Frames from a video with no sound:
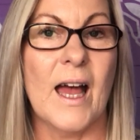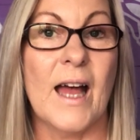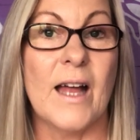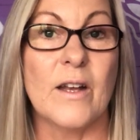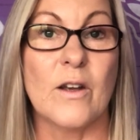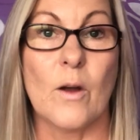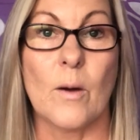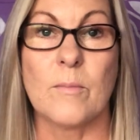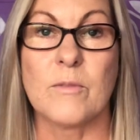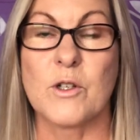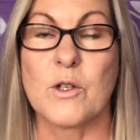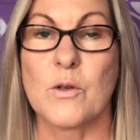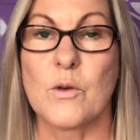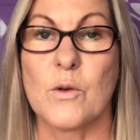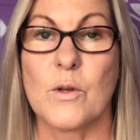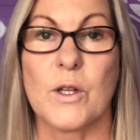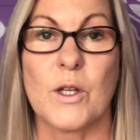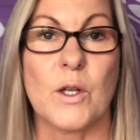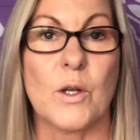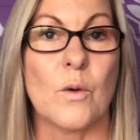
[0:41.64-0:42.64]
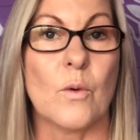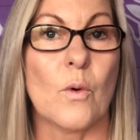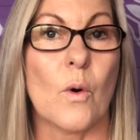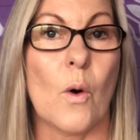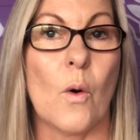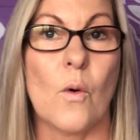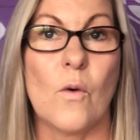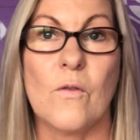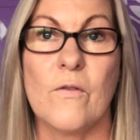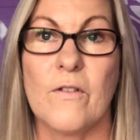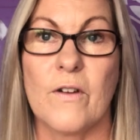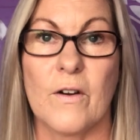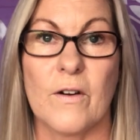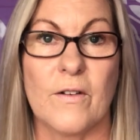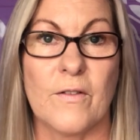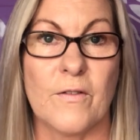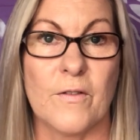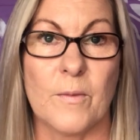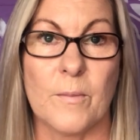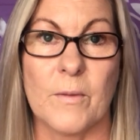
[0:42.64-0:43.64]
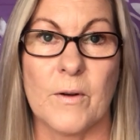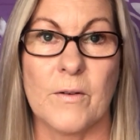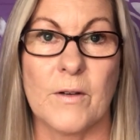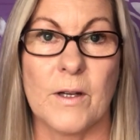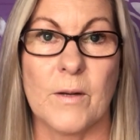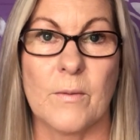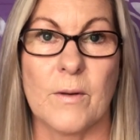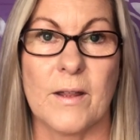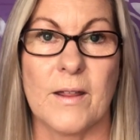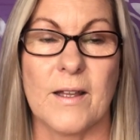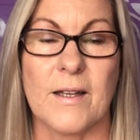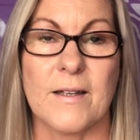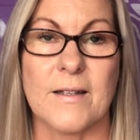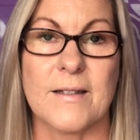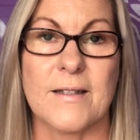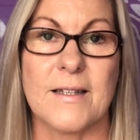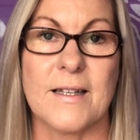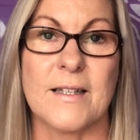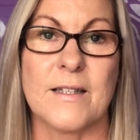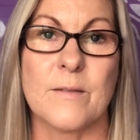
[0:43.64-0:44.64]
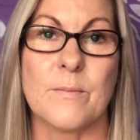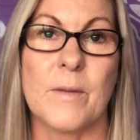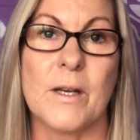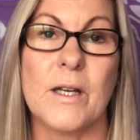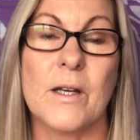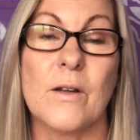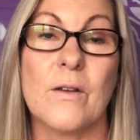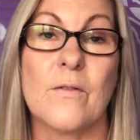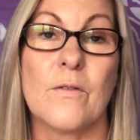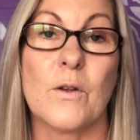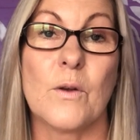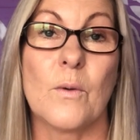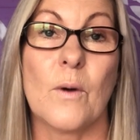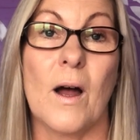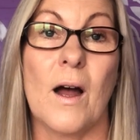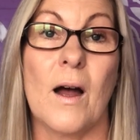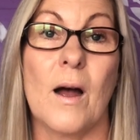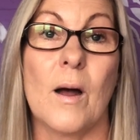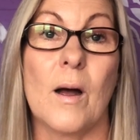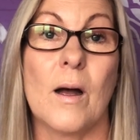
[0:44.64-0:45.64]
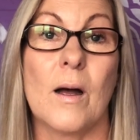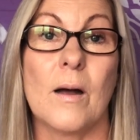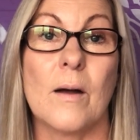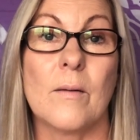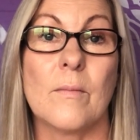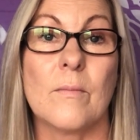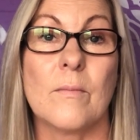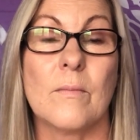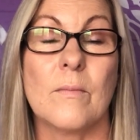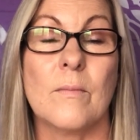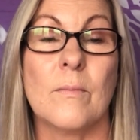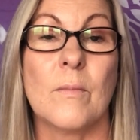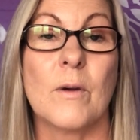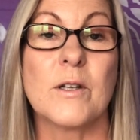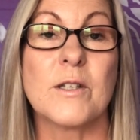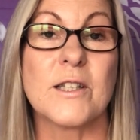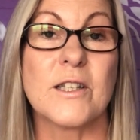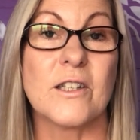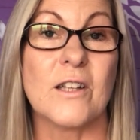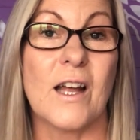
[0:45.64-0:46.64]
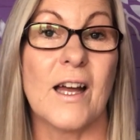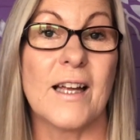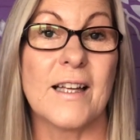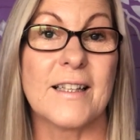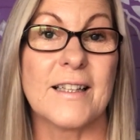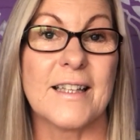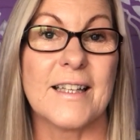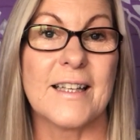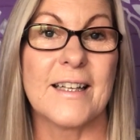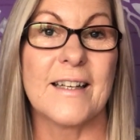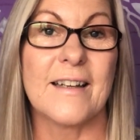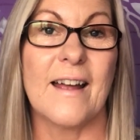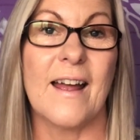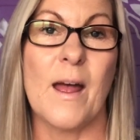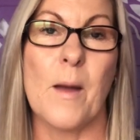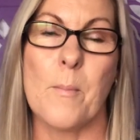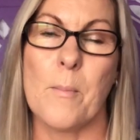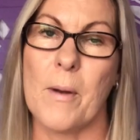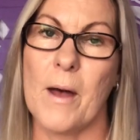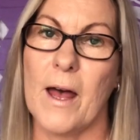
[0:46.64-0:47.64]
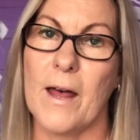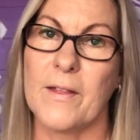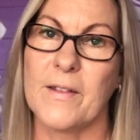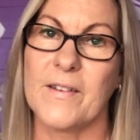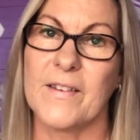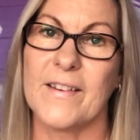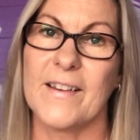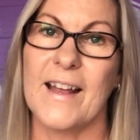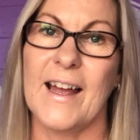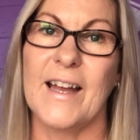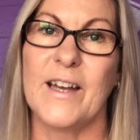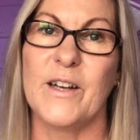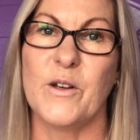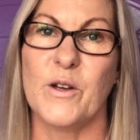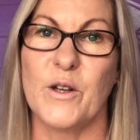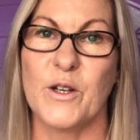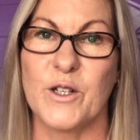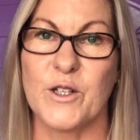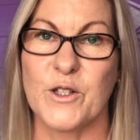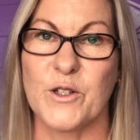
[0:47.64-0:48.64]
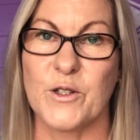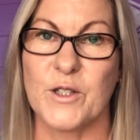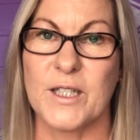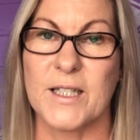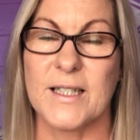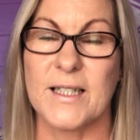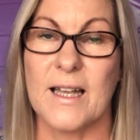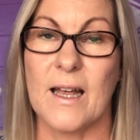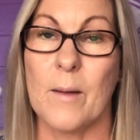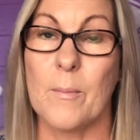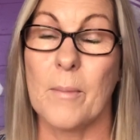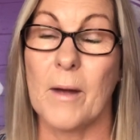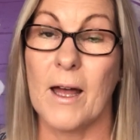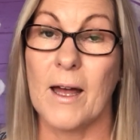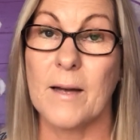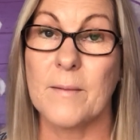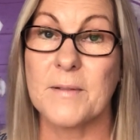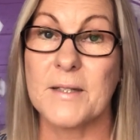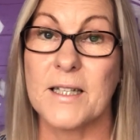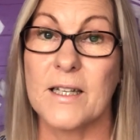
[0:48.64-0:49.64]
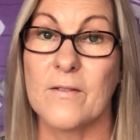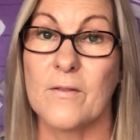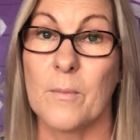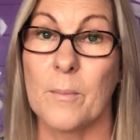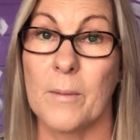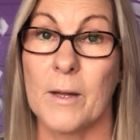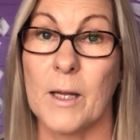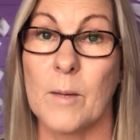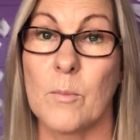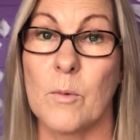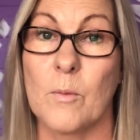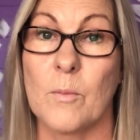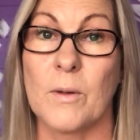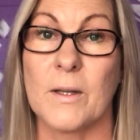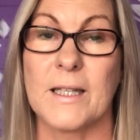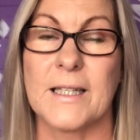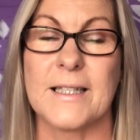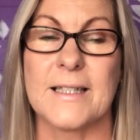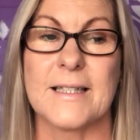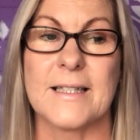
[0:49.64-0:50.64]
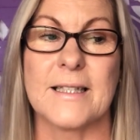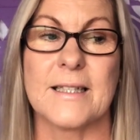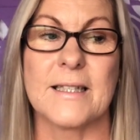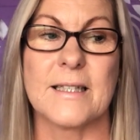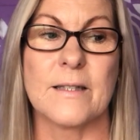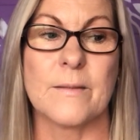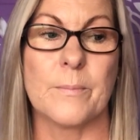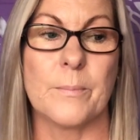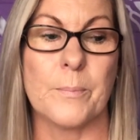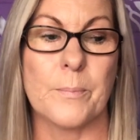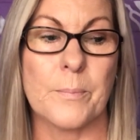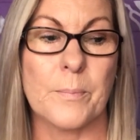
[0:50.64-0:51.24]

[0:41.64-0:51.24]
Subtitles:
And I'm sure that you're all very familiar with this, as many of you are most likely empaths and nurturers and perhaps even people pleasers.